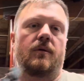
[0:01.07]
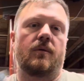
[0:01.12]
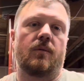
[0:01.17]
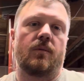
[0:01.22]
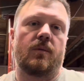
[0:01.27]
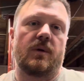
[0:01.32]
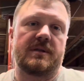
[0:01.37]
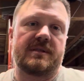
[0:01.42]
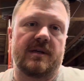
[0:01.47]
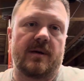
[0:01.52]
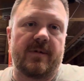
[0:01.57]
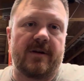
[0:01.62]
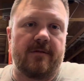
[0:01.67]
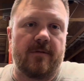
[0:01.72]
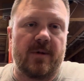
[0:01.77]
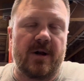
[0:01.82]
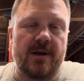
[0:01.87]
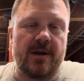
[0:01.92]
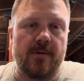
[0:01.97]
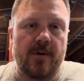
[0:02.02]
What's up,
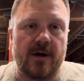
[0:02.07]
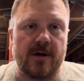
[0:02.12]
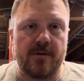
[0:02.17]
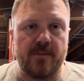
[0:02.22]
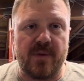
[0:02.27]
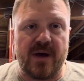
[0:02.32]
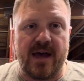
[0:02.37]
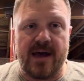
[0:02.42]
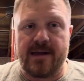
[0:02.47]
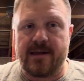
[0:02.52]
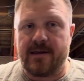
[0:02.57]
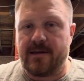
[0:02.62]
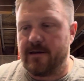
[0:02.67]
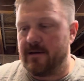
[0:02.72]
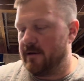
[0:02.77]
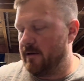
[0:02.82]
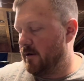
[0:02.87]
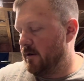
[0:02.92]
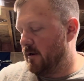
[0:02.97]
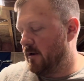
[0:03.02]
everybody? Welcome back.
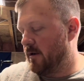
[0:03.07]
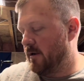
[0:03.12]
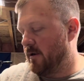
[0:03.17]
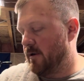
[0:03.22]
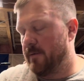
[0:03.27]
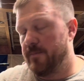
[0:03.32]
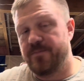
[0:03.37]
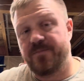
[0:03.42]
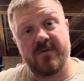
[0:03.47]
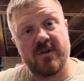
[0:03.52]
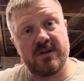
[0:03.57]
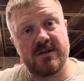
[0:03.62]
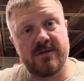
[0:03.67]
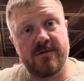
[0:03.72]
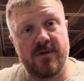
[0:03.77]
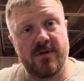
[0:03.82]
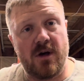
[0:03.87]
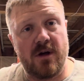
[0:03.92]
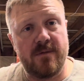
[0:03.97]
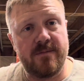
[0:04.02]
First
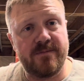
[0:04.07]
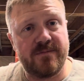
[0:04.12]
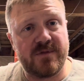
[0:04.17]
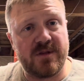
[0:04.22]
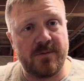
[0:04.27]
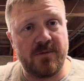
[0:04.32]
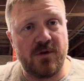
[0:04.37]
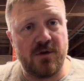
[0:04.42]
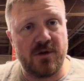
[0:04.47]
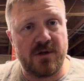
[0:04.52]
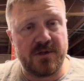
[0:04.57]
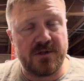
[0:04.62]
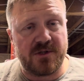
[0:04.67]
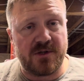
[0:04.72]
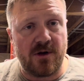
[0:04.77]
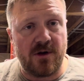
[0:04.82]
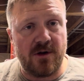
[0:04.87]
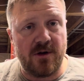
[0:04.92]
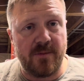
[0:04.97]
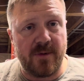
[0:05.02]
of all, some of you are
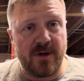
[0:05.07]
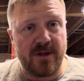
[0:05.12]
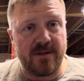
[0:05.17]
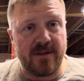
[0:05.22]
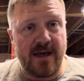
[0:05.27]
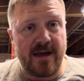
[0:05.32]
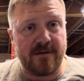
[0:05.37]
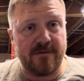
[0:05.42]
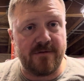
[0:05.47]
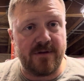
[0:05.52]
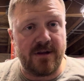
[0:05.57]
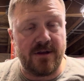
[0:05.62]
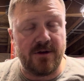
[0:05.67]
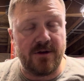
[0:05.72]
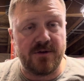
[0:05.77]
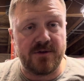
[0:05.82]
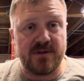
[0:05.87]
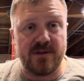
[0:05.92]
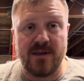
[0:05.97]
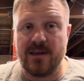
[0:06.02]
concerned about the lack of
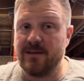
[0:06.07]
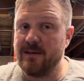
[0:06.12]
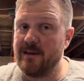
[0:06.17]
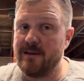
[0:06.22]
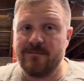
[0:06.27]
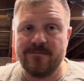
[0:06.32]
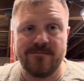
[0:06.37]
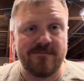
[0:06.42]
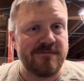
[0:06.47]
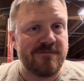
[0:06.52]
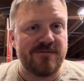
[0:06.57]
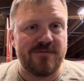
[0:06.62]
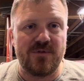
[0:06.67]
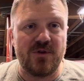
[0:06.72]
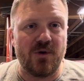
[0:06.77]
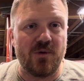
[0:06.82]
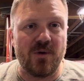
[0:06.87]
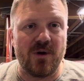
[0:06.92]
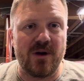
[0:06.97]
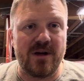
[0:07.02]
videos lately.
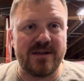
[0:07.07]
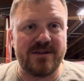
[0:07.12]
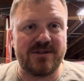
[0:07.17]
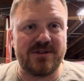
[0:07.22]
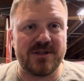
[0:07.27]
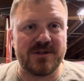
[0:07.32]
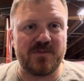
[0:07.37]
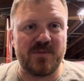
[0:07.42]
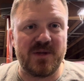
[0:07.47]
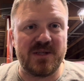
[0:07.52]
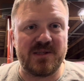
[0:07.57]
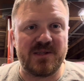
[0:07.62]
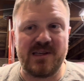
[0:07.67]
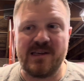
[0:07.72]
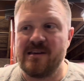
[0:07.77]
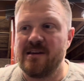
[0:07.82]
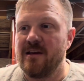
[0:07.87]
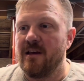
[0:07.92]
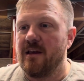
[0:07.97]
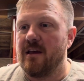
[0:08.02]
No worries, just
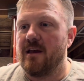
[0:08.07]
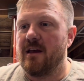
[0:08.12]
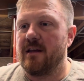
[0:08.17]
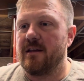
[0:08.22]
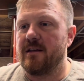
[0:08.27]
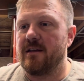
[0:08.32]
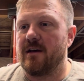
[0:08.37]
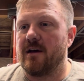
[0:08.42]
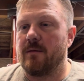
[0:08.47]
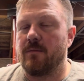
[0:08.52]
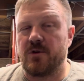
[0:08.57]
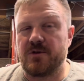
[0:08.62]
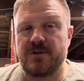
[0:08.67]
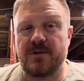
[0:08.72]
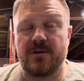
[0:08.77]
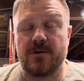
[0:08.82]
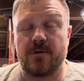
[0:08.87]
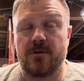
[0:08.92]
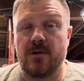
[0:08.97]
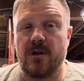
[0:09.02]
busy. And most
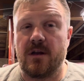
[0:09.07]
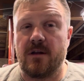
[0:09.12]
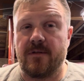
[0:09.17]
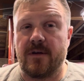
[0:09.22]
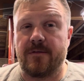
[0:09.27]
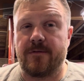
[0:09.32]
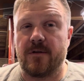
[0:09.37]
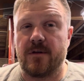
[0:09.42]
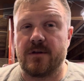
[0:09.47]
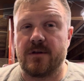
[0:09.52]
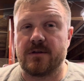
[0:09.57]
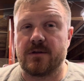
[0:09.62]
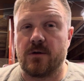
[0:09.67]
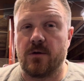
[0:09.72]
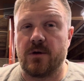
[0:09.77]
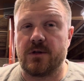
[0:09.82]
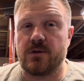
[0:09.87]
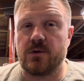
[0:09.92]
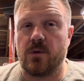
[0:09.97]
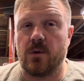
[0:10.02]
of the creative effort is
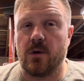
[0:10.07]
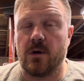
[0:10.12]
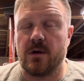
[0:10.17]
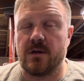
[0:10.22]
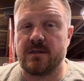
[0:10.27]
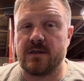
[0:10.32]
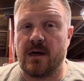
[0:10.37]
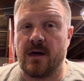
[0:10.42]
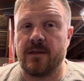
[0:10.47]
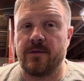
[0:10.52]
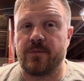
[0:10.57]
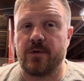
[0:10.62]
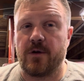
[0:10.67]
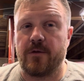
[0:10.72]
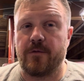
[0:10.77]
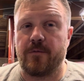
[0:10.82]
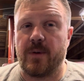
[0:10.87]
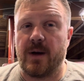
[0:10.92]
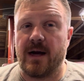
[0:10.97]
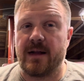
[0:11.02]
going towards On the
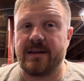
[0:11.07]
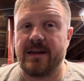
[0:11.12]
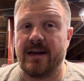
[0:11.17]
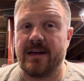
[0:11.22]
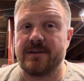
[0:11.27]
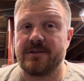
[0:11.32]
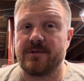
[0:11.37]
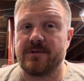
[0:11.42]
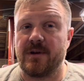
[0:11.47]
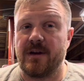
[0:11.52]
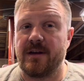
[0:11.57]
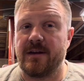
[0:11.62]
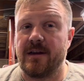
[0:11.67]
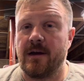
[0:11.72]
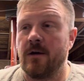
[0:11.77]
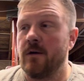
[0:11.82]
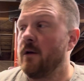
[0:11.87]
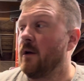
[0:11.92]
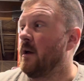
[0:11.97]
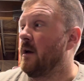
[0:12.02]
Perf podcast right
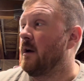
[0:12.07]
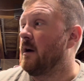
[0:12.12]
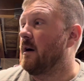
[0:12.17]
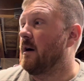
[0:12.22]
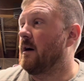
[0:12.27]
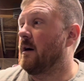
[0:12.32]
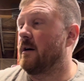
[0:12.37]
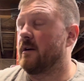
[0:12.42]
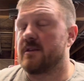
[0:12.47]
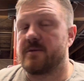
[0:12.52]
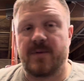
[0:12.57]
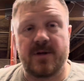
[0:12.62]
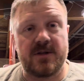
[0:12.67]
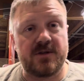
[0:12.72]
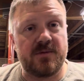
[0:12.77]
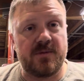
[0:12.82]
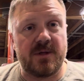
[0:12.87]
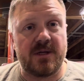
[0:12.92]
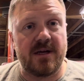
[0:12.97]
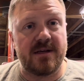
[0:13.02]
now,
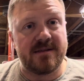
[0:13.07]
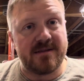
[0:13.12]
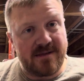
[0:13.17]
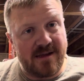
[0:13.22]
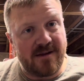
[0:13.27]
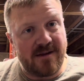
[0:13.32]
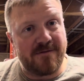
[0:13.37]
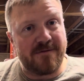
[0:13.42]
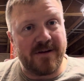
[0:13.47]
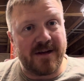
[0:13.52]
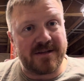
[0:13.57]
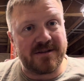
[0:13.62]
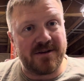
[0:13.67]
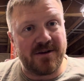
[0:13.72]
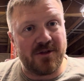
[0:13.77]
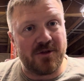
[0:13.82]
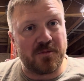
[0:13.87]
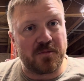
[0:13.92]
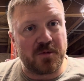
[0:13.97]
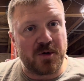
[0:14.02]
especially because that affects
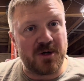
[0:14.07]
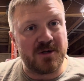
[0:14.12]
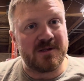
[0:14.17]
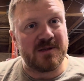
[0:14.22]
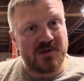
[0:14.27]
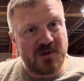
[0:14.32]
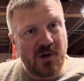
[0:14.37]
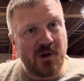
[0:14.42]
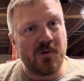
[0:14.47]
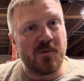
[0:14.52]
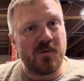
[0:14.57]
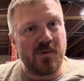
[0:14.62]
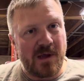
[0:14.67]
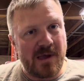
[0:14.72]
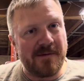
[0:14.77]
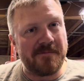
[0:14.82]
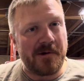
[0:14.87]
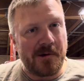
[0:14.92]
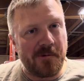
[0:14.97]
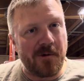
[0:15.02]
another person. So
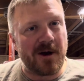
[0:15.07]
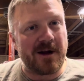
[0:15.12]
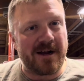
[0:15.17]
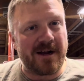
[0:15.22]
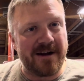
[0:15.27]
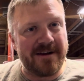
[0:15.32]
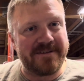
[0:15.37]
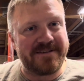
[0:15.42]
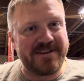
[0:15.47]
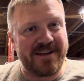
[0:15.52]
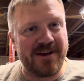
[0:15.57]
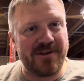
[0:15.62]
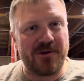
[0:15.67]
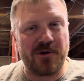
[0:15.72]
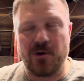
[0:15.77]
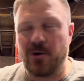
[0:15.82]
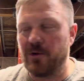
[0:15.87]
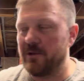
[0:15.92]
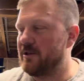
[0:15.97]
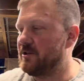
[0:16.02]
we work on it together,
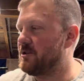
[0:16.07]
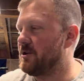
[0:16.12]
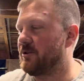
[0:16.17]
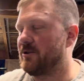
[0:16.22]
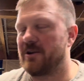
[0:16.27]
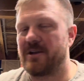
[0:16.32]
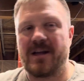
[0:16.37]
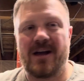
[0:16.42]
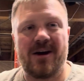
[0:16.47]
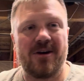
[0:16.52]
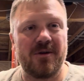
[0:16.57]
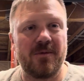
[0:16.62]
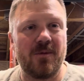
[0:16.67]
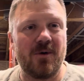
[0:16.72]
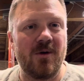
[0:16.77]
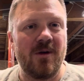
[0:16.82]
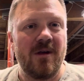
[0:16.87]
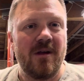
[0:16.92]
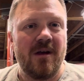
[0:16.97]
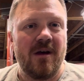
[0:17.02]
hold each other accountable.